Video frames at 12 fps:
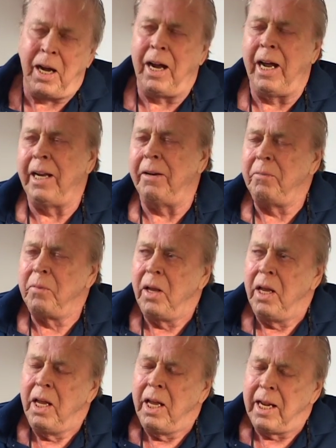I
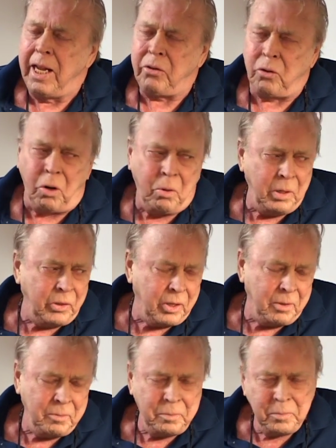that's always a,
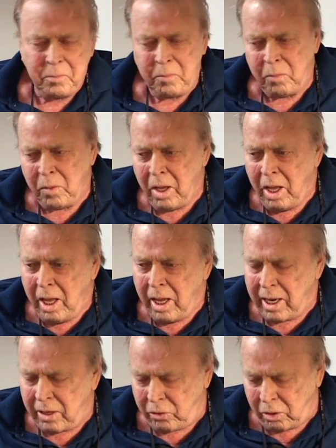
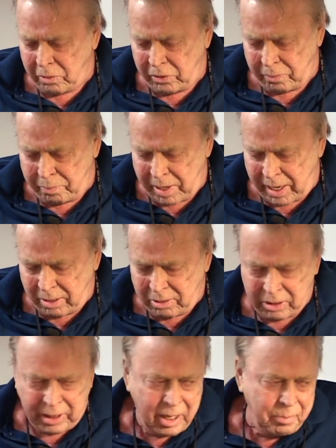that's always a battle.
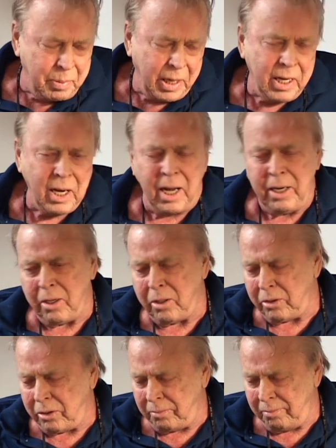Okay, the big
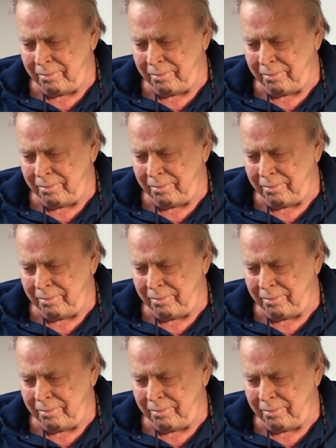condos.